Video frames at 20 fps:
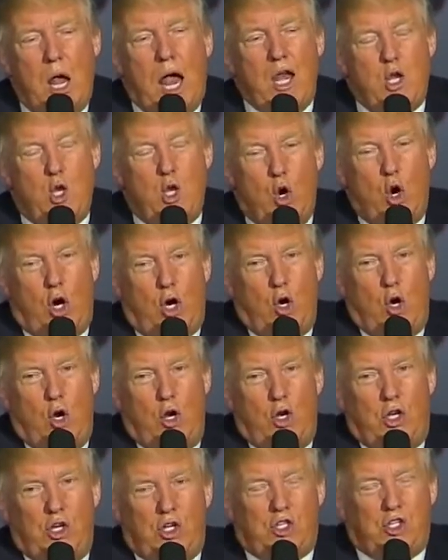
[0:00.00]
And you're
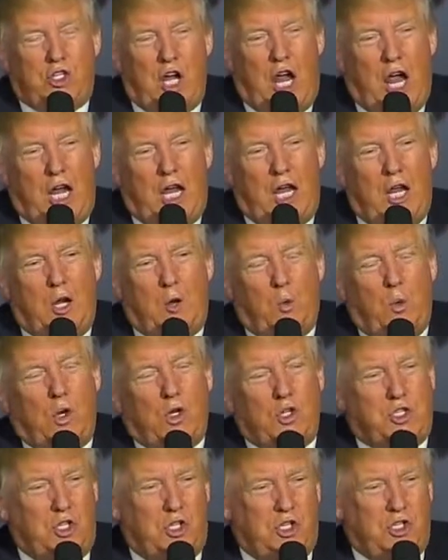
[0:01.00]
going to say it
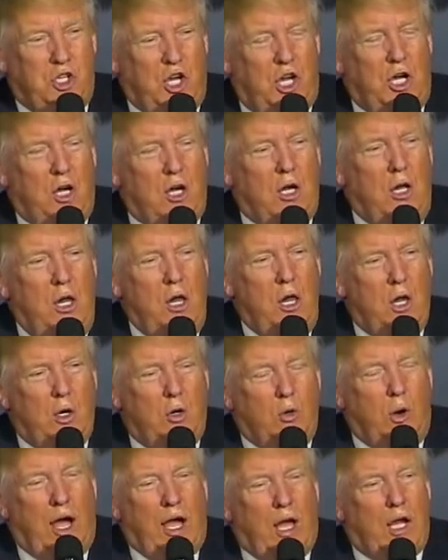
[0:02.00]
was the single
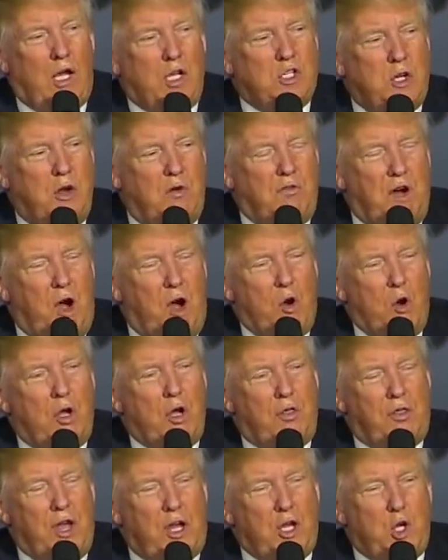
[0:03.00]
greatest
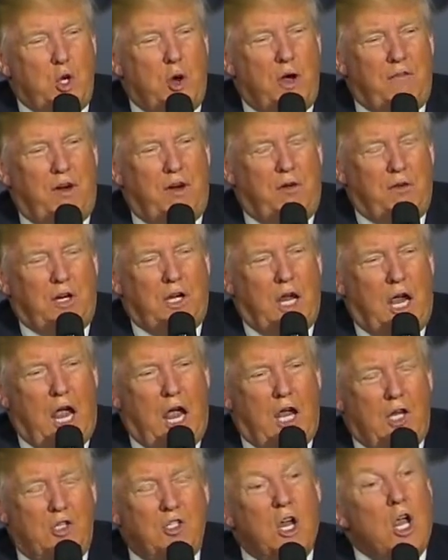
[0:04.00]
vote that you have ever
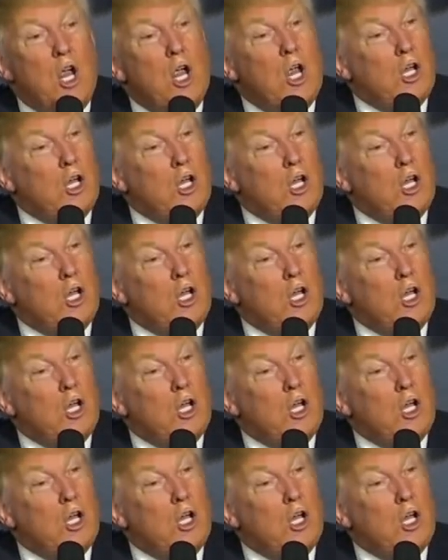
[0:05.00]
cast.